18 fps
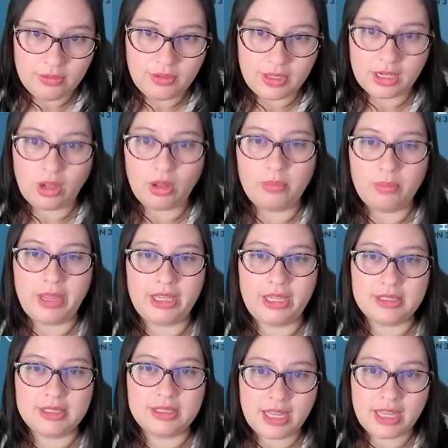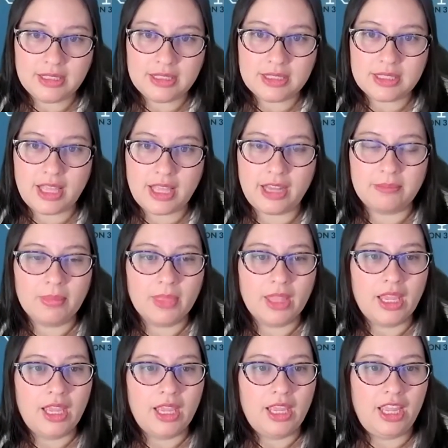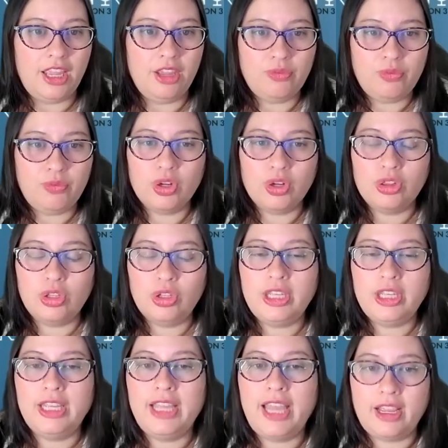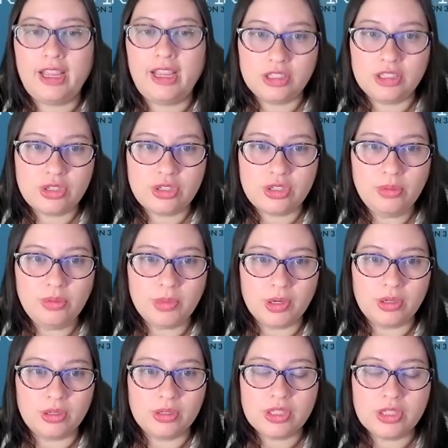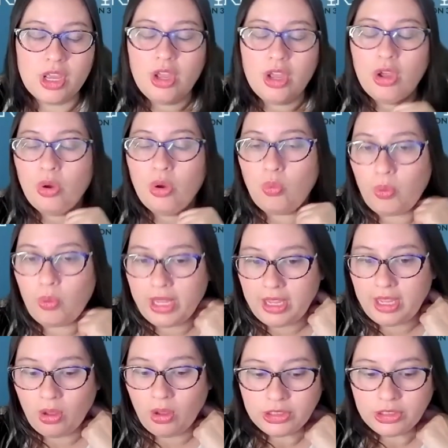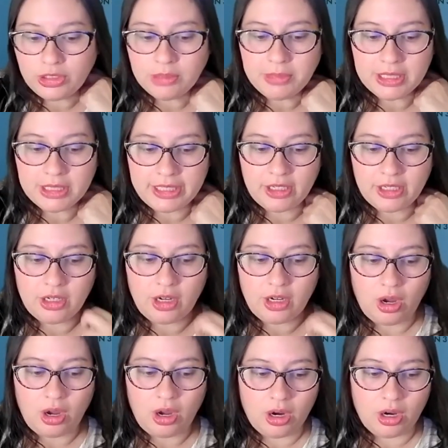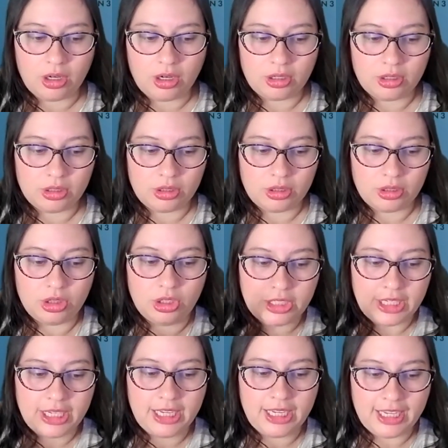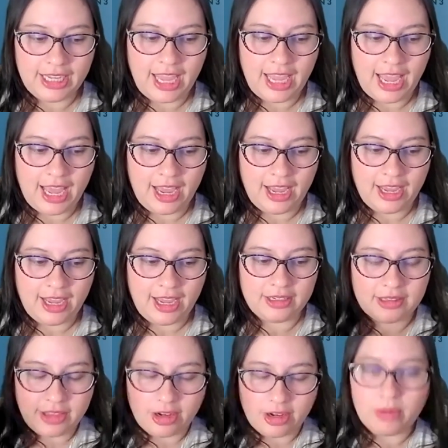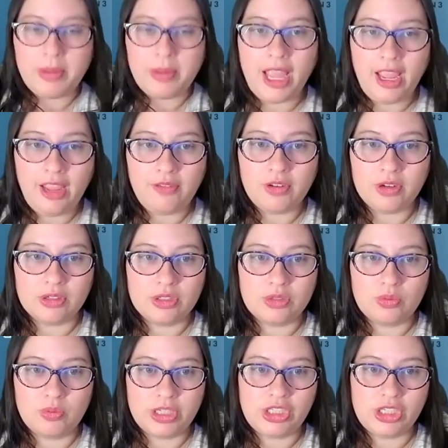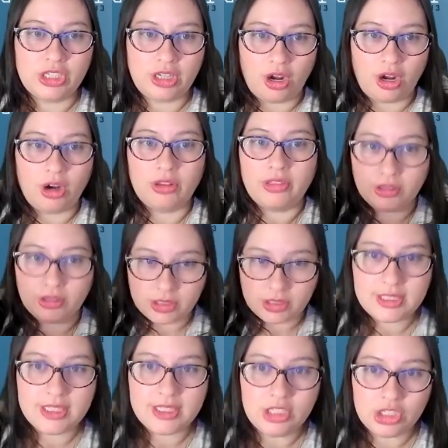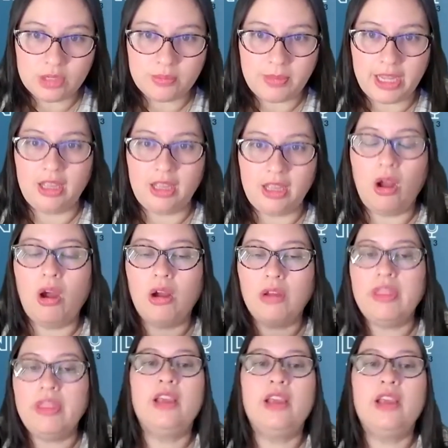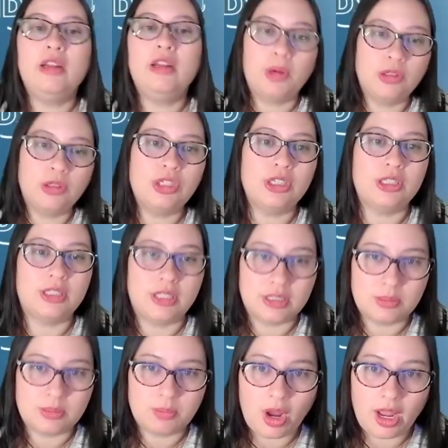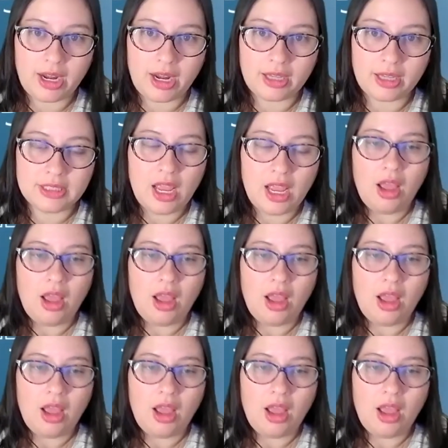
It all makes sense that if we're looking at consumers, we ultimately are looking at their behaviors, which are their decision making. Are they going to purchase this product?